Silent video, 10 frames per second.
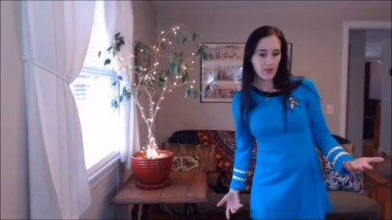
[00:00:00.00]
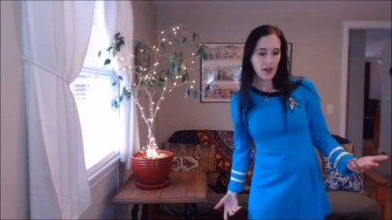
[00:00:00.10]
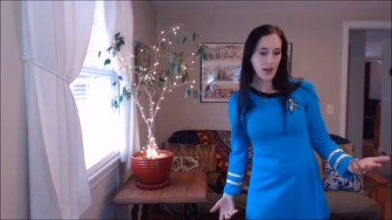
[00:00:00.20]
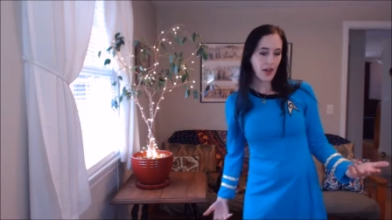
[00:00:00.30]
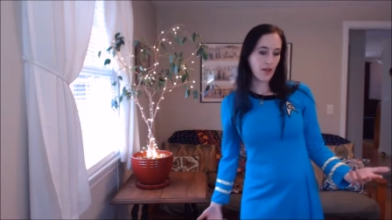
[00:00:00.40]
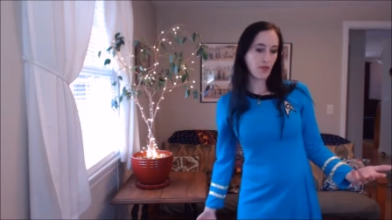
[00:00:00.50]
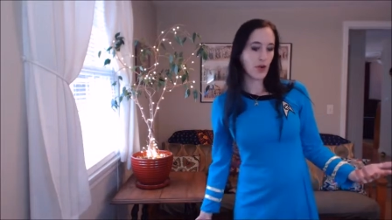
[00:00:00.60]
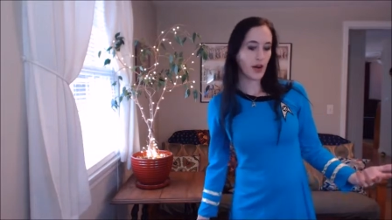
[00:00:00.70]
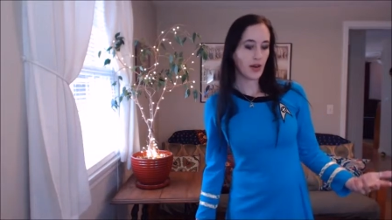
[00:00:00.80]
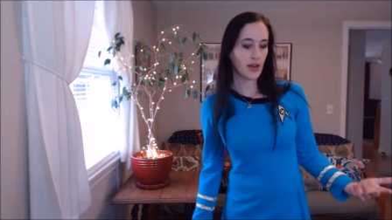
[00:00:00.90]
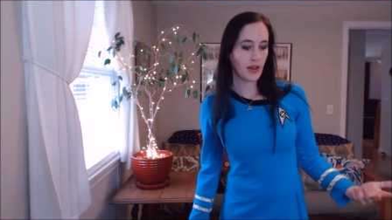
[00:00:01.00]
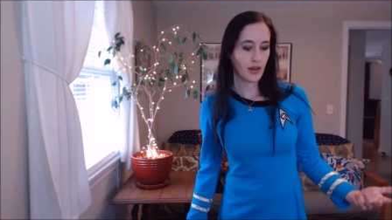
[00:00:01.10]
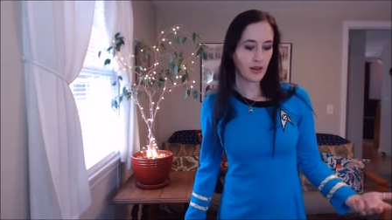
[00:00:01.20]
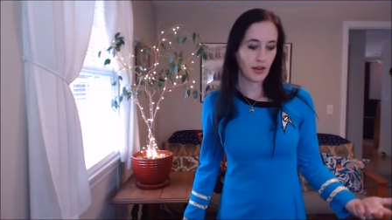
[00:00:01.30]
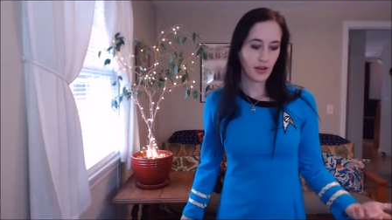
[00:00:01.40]
I have one
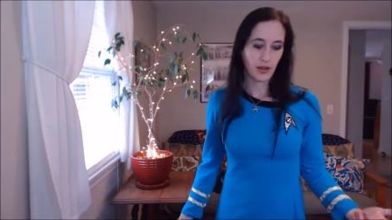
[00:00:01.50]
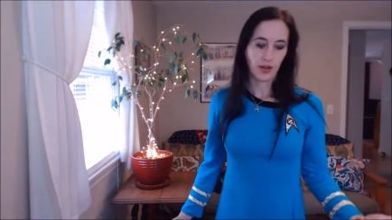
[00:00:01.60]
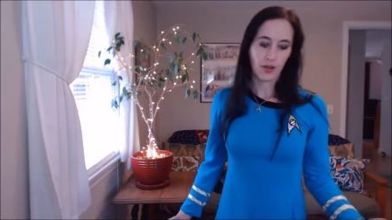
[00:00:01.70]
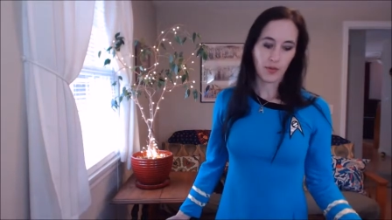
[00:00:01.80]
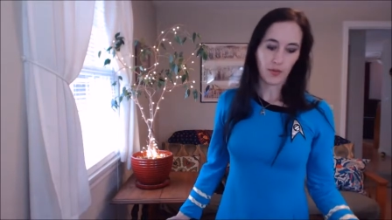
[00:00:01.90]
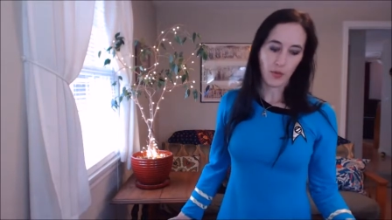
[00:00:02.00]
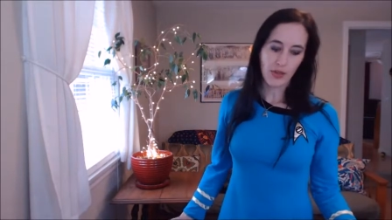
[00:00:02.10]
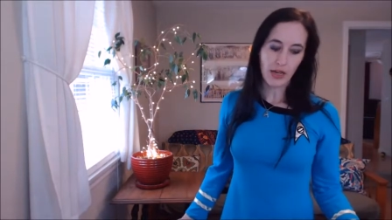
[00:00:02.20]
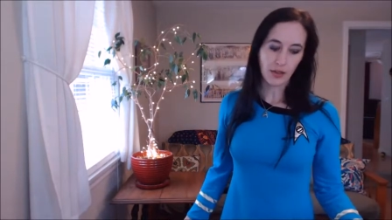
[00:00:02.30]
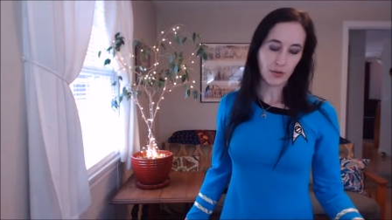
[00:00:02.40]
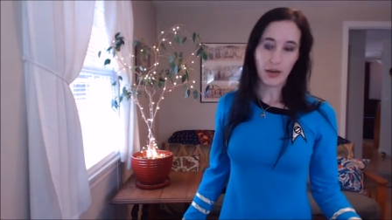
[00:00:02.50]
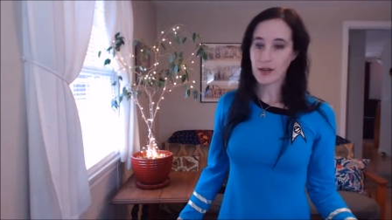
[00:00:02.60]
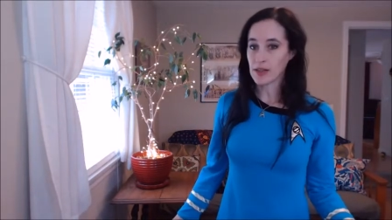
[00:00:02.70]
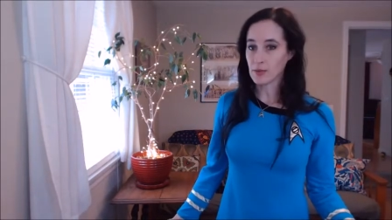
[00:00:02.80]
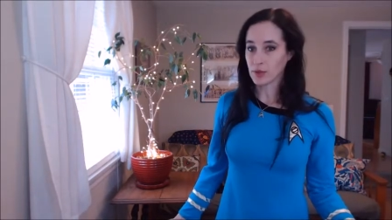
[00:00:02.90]
in yellow,
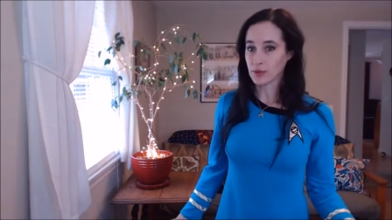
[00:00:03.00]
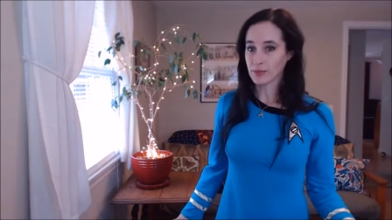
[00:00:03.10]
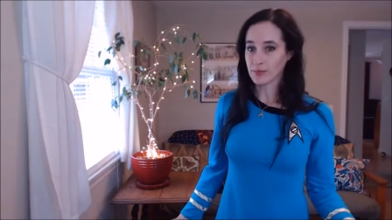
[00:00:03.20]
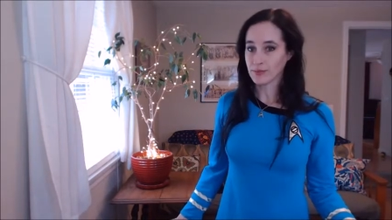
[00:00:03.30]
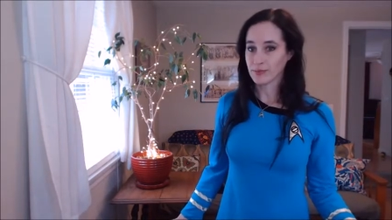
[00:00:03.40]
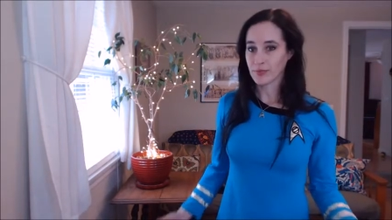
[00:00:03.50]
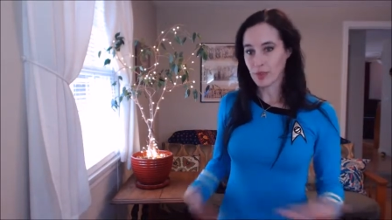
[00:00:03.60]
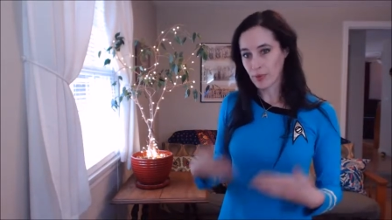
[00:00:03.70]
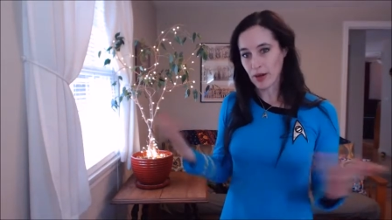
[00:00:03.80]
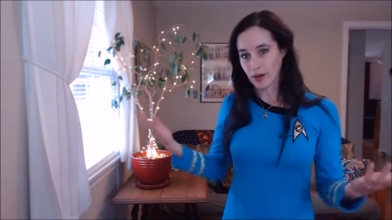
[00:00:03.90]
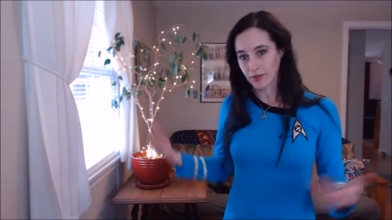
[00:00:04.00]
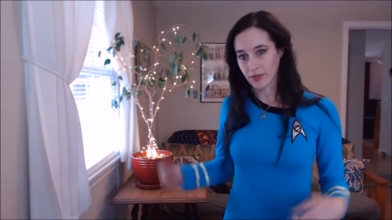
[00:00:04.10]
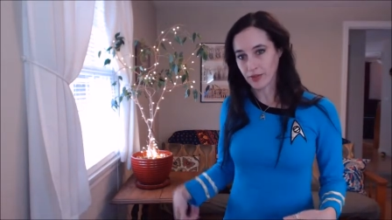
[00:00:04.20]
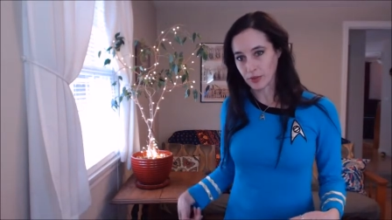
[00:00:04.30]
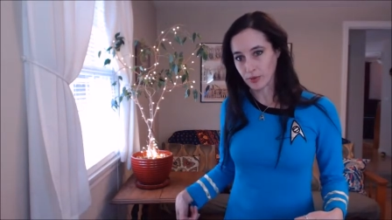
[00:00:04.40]
red, and blue, a pair of
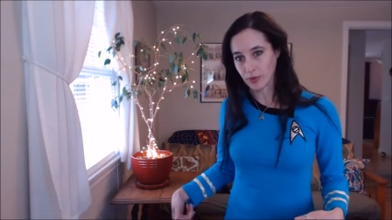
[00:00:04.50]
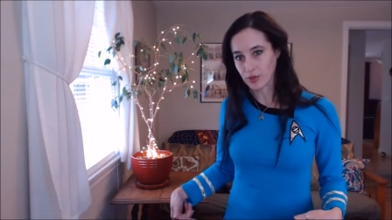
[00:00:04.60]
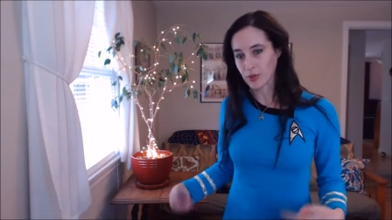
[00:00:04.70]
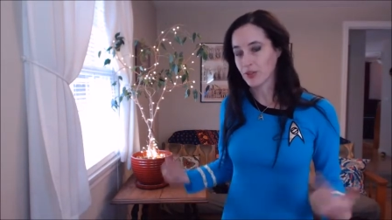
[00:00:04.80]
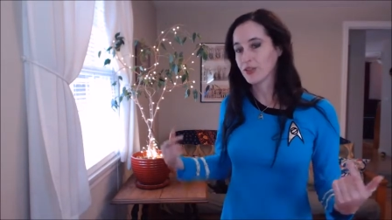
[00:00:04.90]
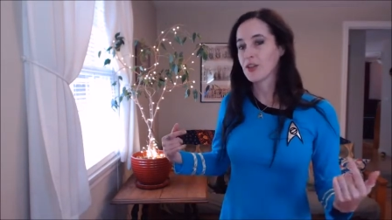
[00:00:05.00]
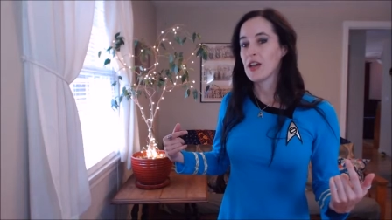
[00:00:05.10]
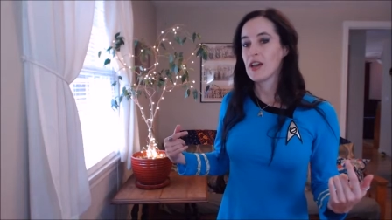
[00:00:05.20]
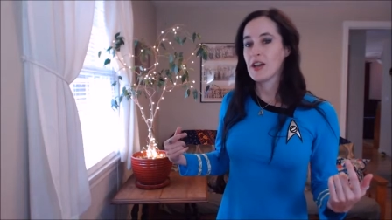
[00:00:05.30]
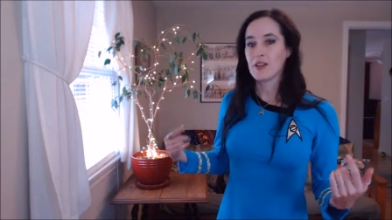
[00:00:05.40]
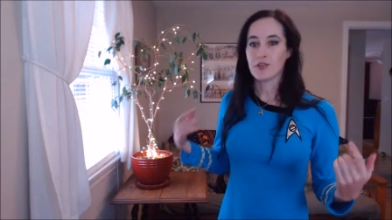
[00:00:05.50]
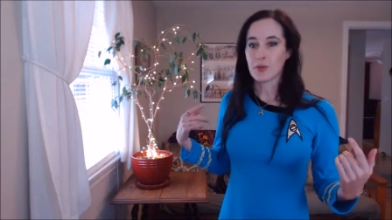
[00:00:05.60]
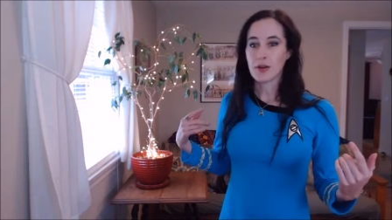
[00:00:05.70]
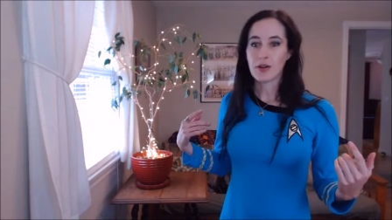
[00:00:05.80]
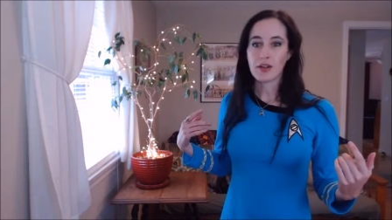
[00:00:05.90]
these little booty shorts. Just
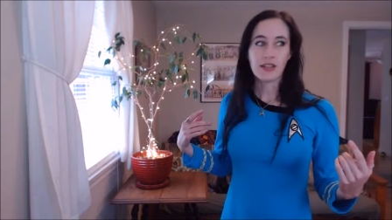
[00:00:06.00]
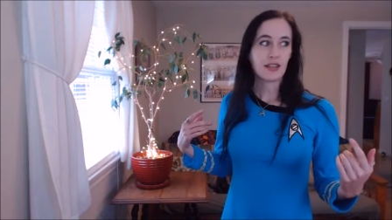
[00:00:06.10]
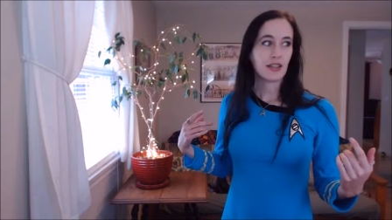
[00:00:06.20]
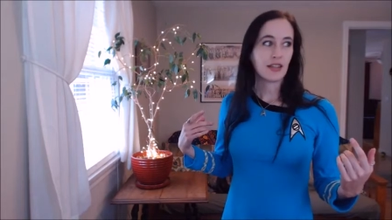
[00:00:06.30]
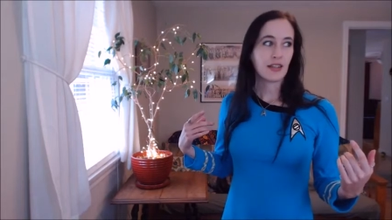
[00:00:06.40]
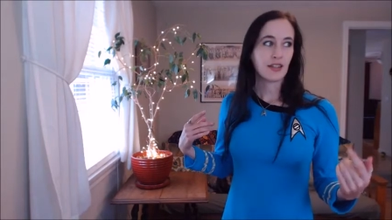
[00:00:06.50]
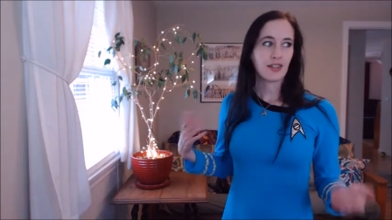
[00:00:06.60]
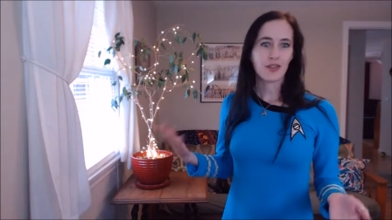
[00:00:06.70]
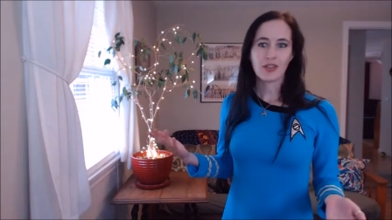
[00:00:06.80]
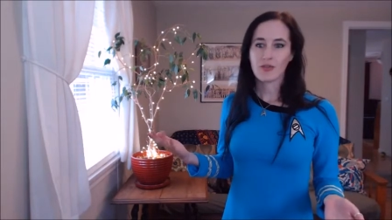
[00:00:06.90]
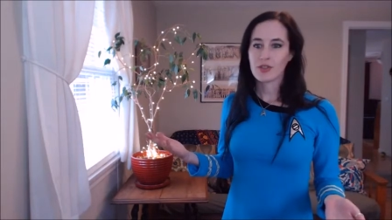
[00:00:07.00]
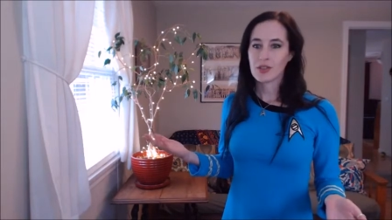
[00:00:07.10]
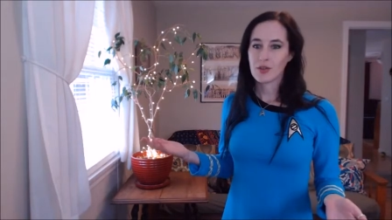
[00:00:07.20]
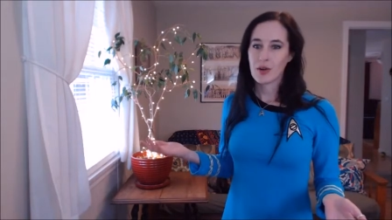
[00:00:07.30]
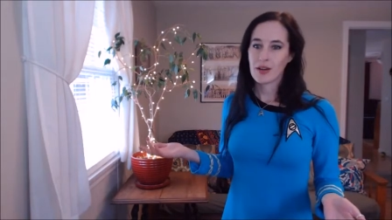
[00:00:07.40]
wear it underneath, and then it's no different
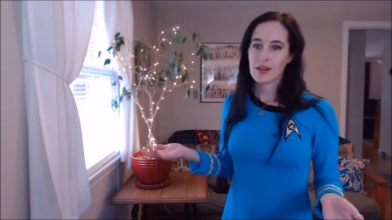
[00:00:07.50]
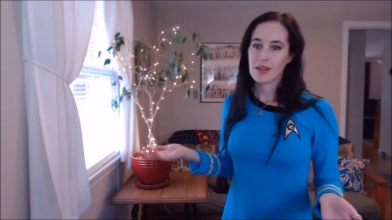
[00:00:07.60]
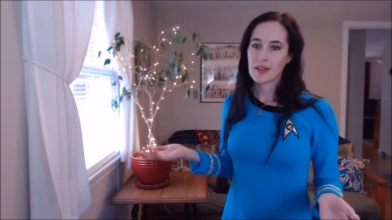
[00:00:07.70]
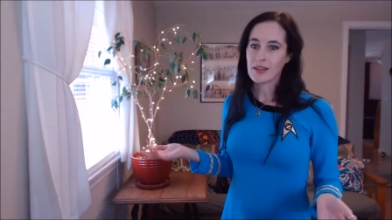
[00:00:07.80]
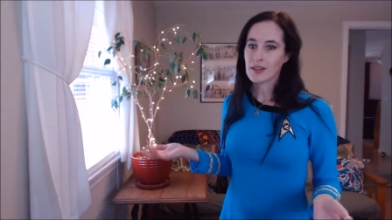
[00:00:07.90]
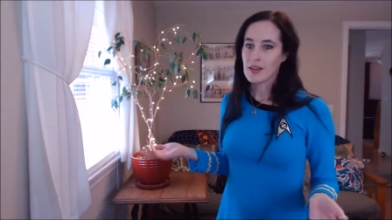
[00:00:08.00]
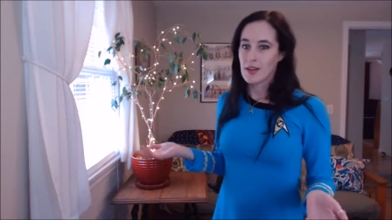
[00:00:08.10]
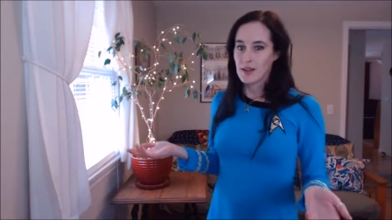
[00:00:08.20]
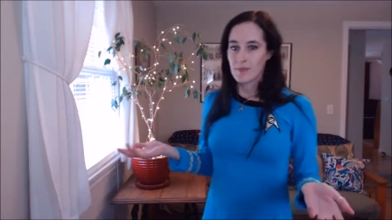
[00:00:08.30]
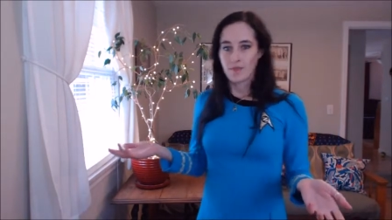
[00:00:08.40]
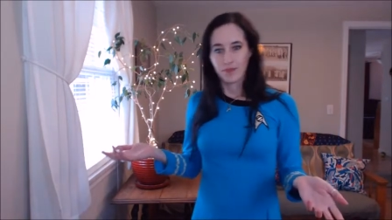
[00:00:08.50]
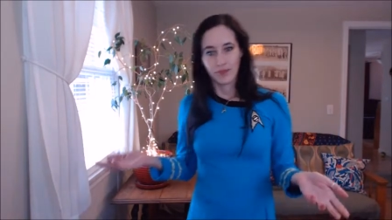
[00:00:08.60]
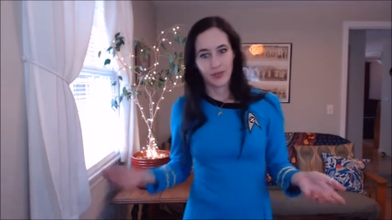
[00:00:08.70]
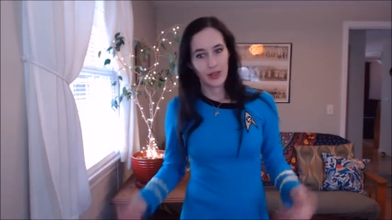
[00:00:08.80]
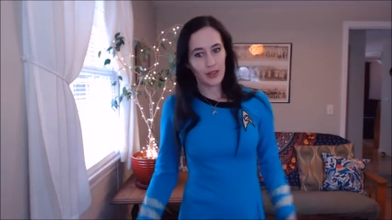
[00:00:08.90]
than wearing like
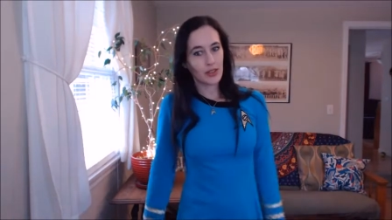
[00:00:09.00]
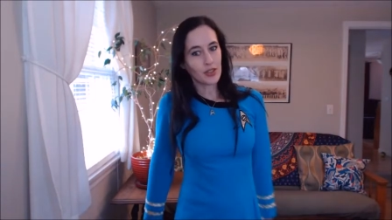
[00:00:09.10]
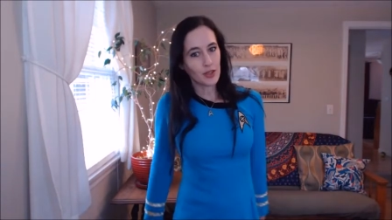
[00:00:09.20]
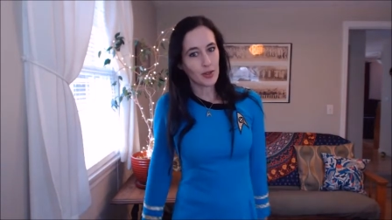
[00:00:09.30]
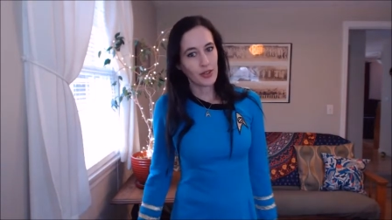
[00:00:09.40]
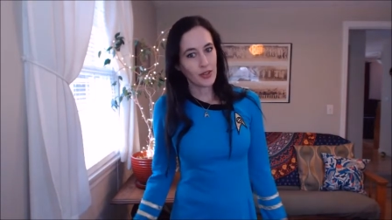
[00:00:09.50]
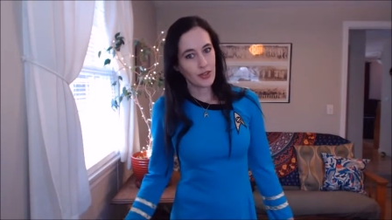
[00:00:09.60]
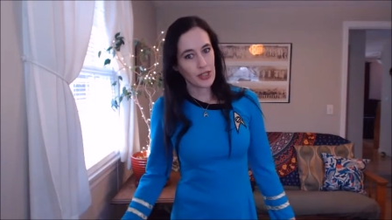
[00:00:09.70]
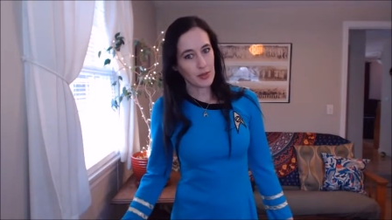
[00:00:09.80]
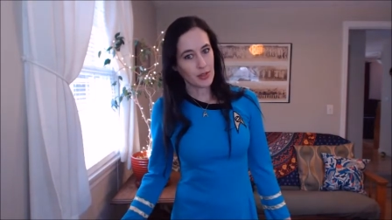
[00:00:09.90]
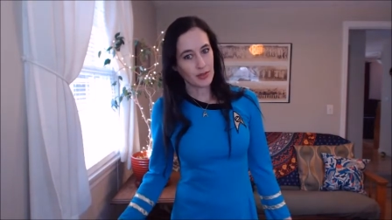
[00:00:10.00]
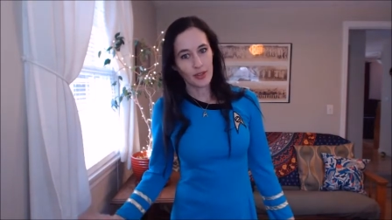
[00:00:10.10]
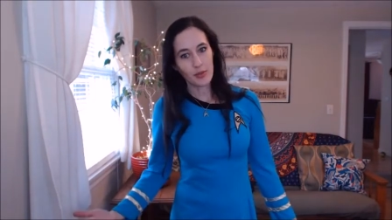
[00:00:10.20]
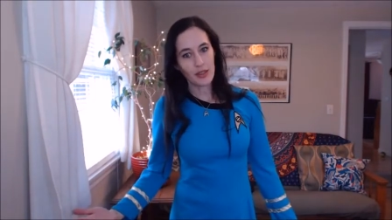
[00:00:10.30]
your little shorts in summer. No big